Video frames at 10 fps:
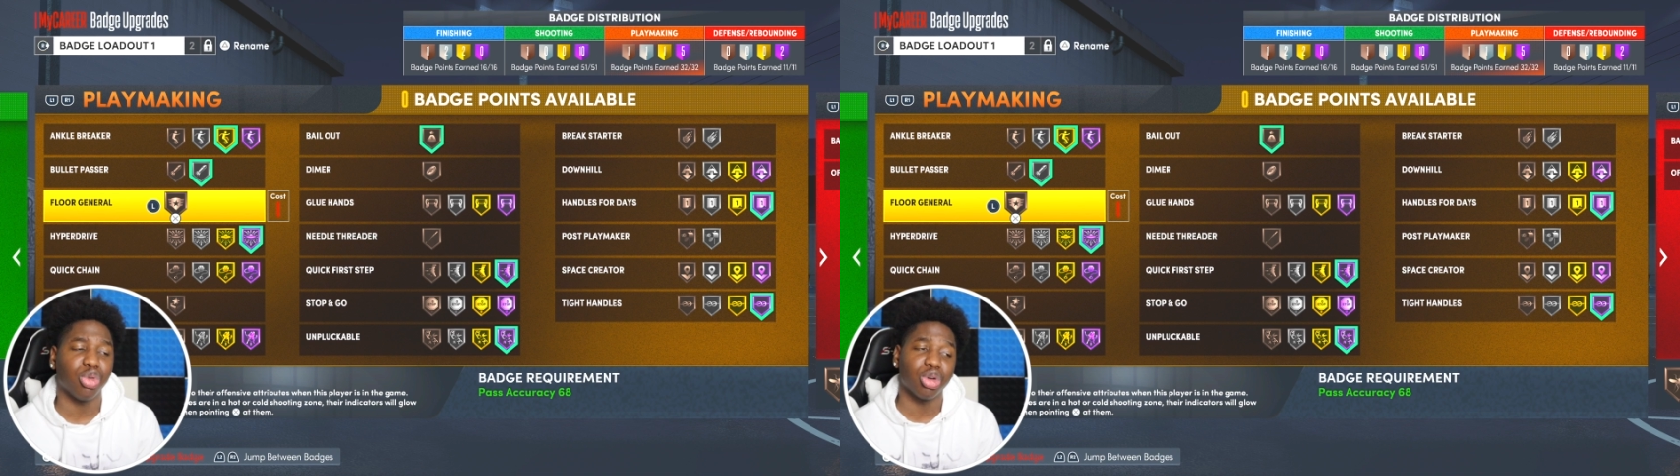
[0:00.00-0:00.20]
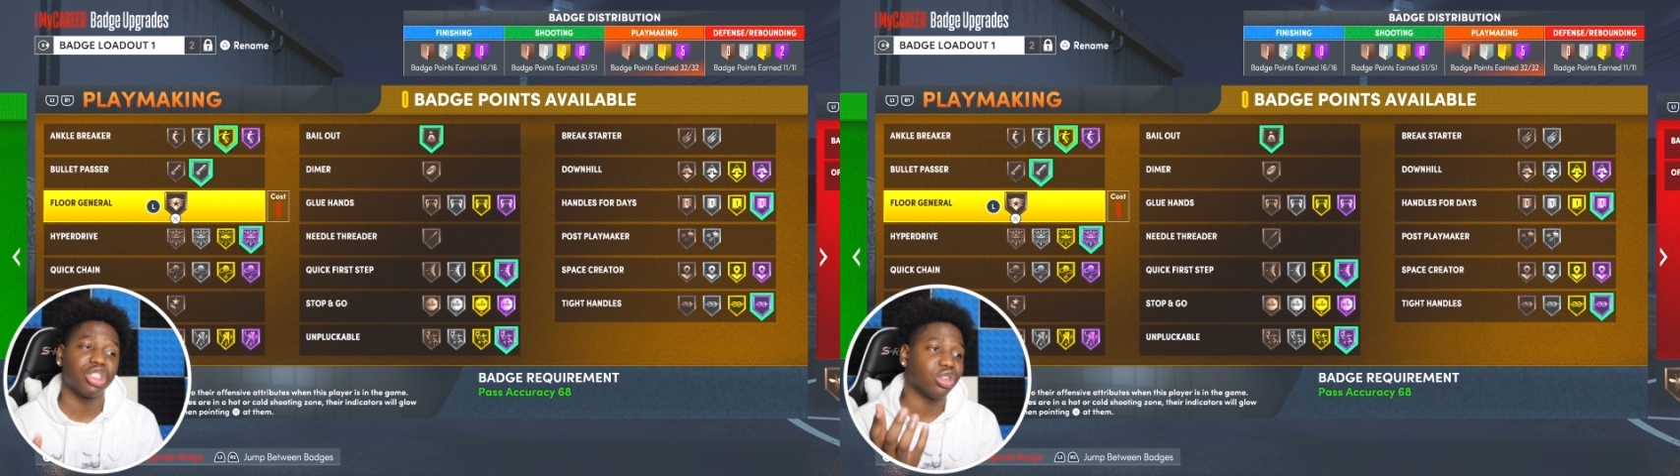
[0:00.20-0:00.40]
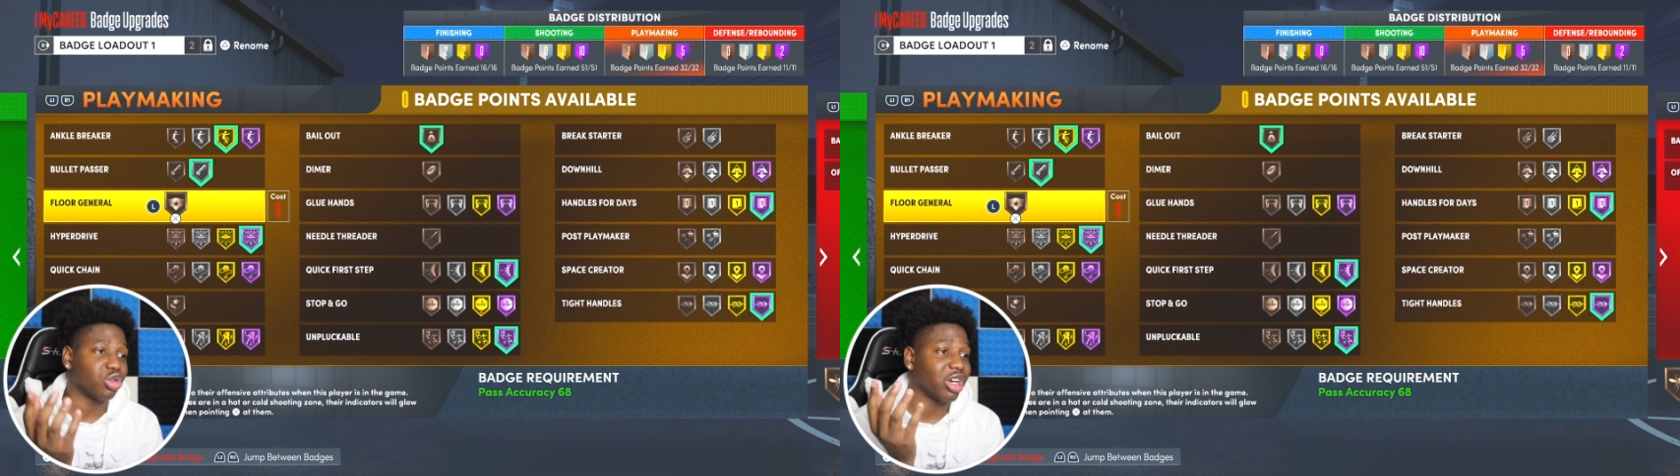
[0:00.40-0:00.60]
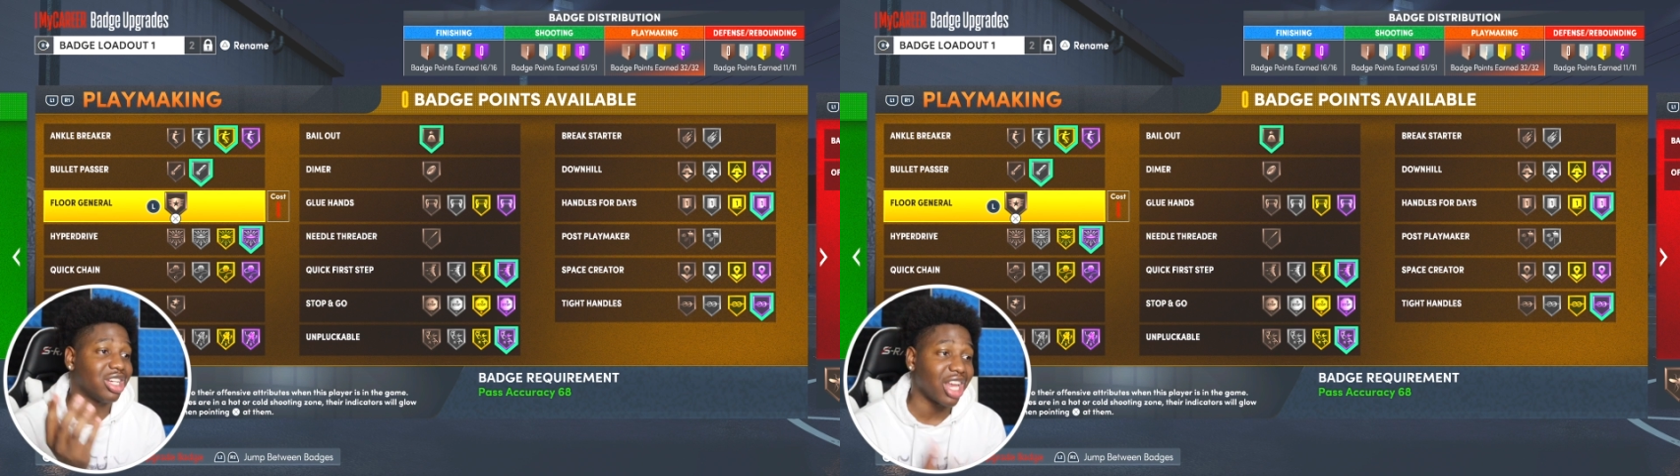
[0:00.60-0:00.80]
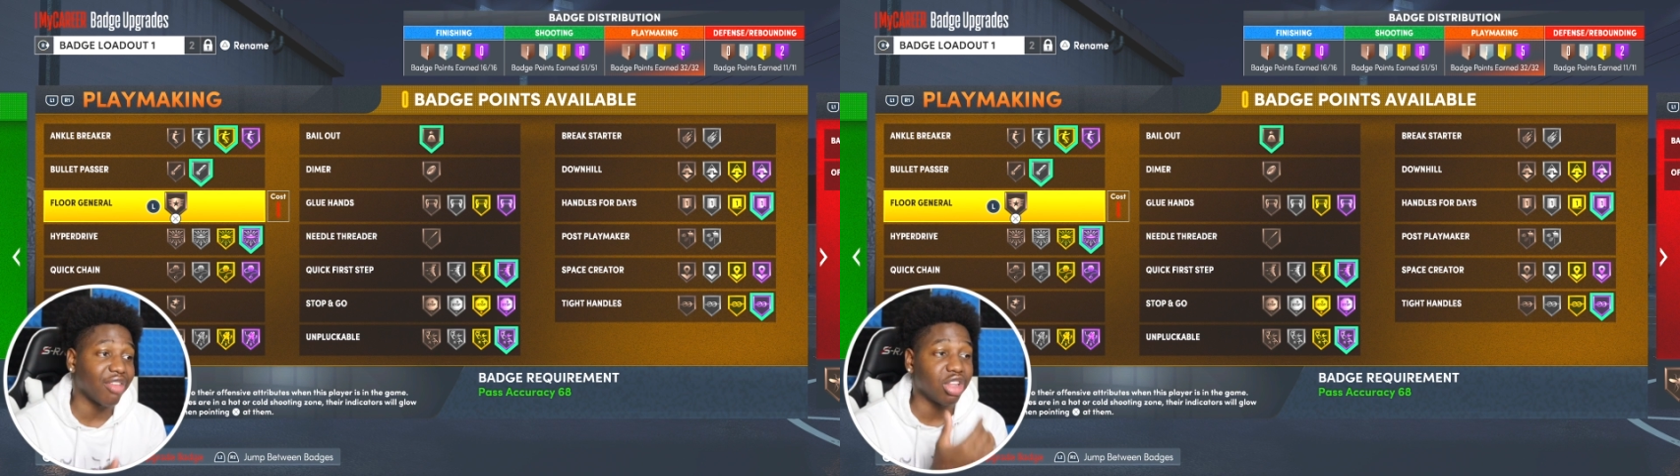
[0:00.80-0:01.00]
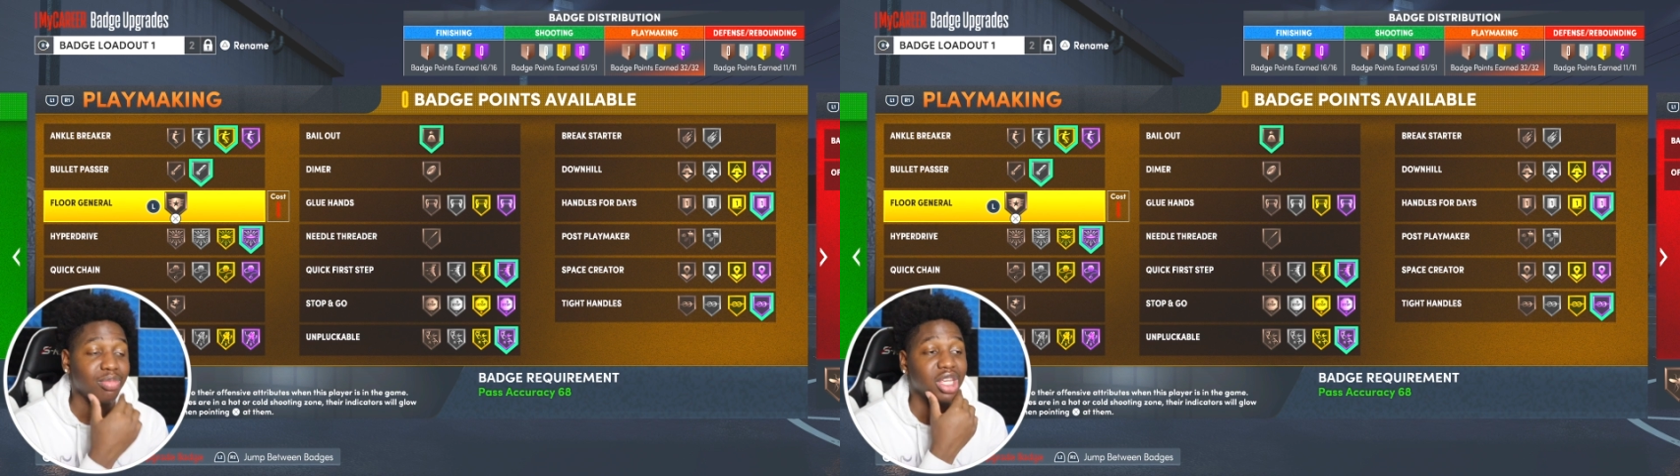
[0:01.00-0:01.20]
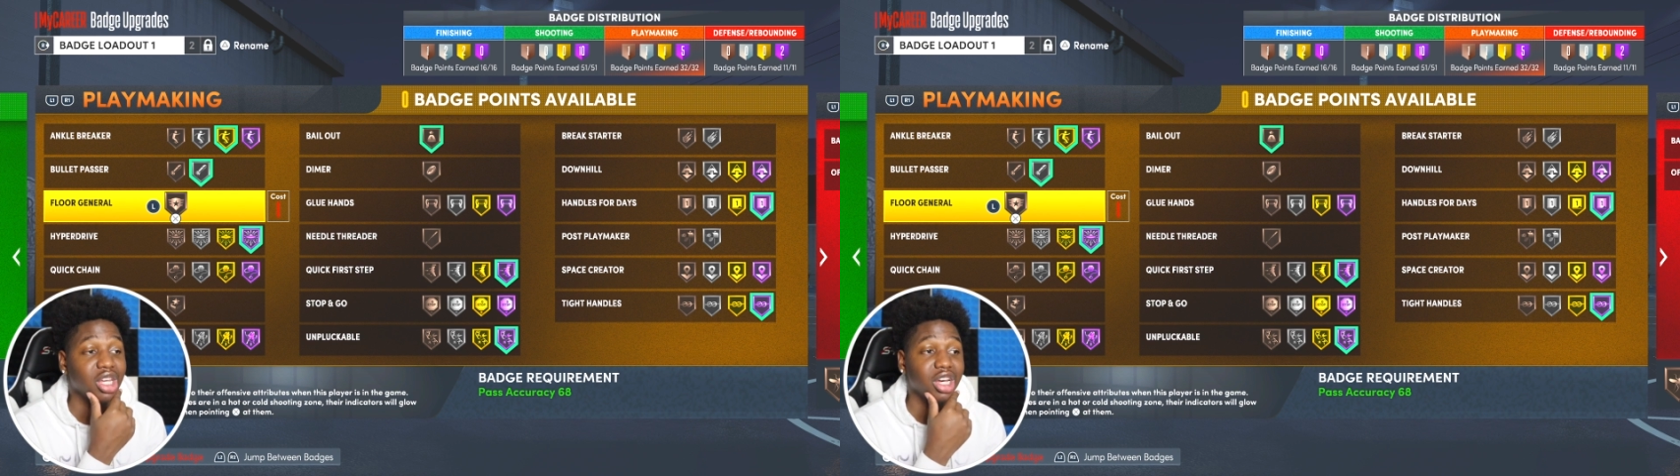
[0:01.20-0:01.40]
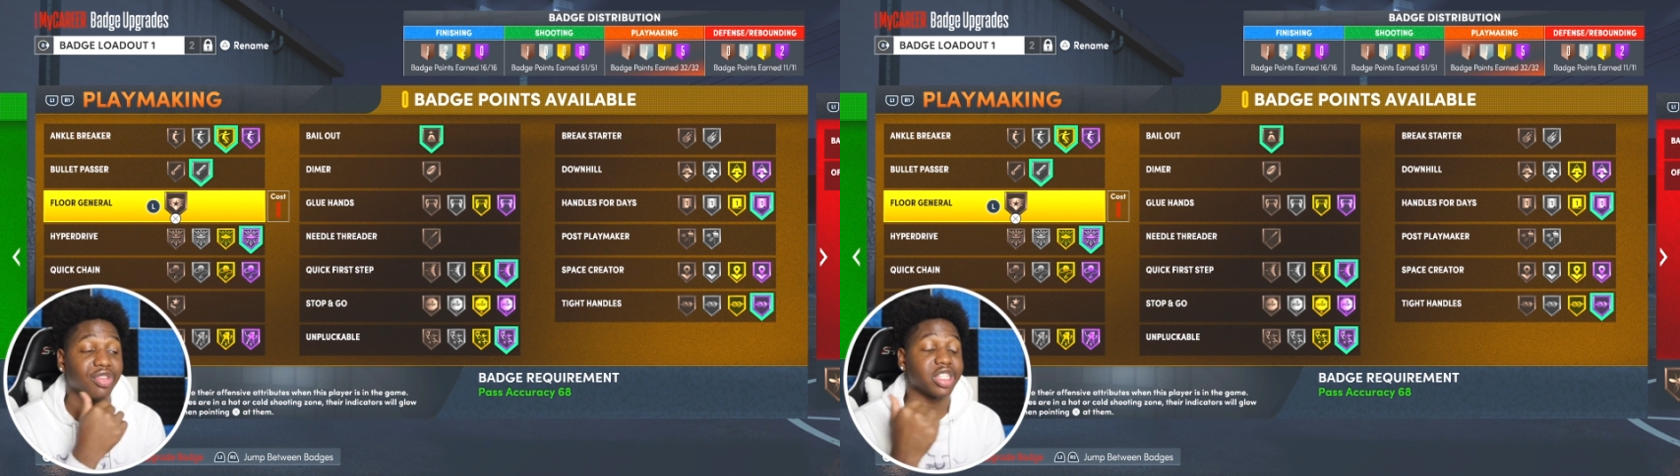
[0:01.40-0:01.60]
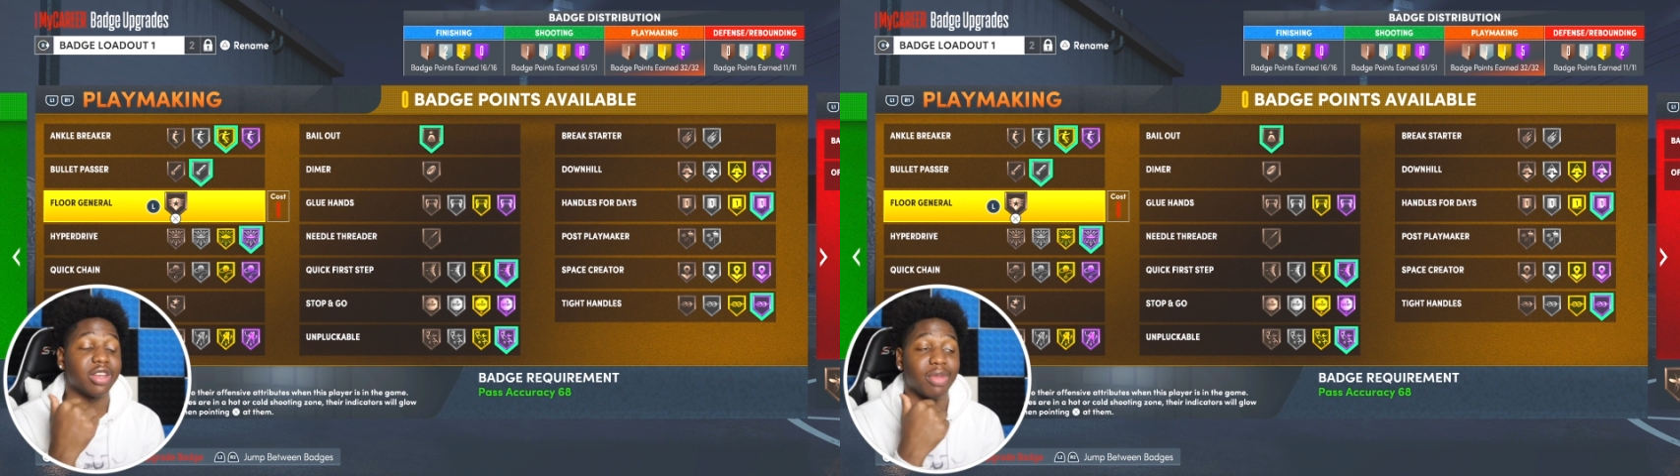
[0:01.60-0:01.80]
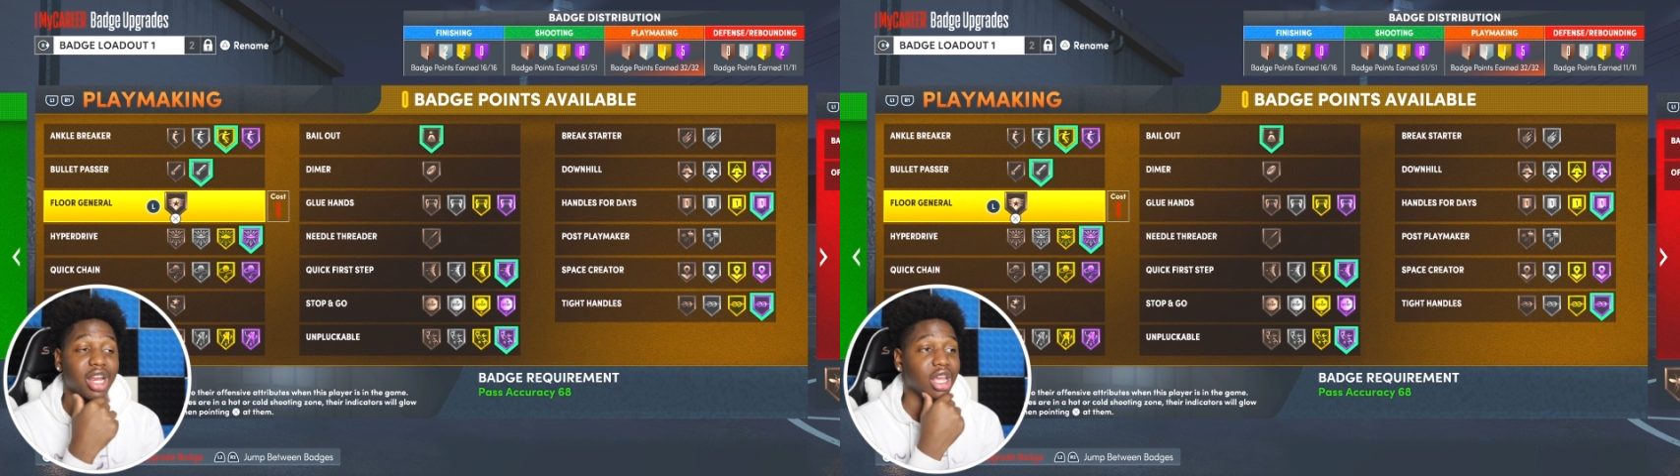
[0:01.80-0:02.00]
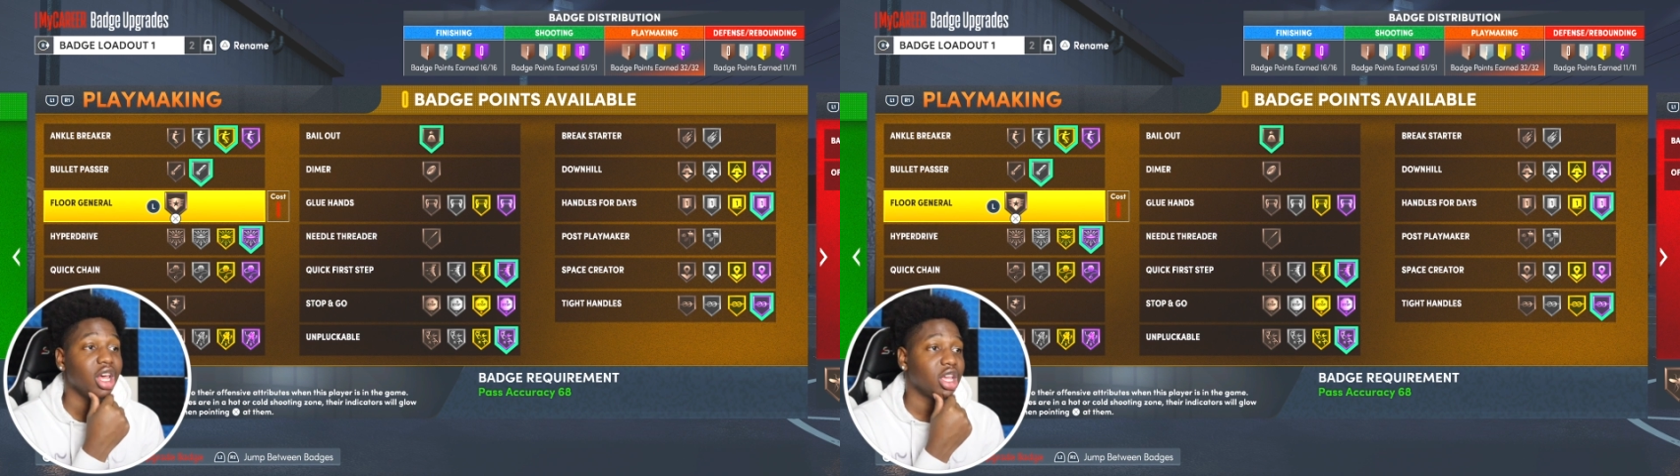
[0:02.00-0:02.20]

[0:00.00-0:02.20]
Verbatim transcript: floor general could definitely be good for somebody.